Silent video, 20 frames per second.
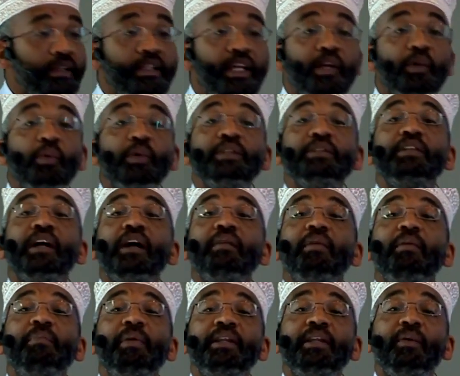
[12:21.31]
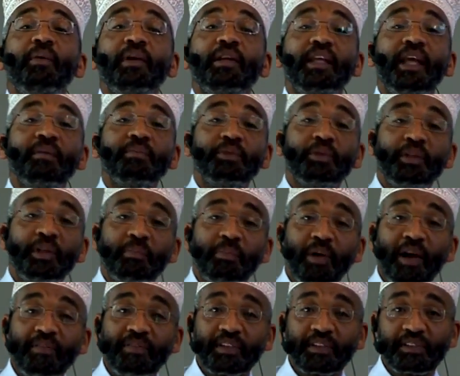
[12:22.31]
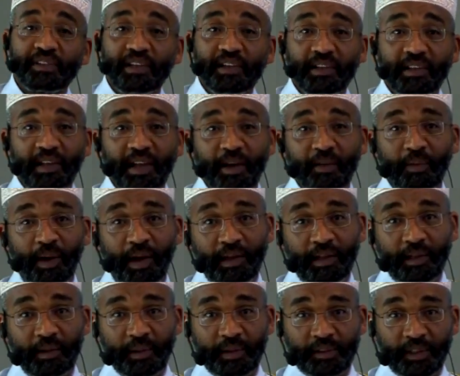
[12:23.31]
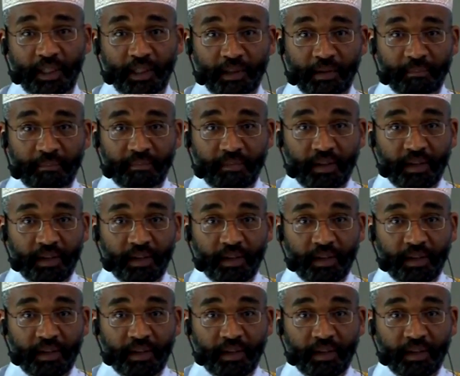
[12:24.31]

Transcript: that one time a Bedouin came to the Prophet sallallahu alaihi wasallam.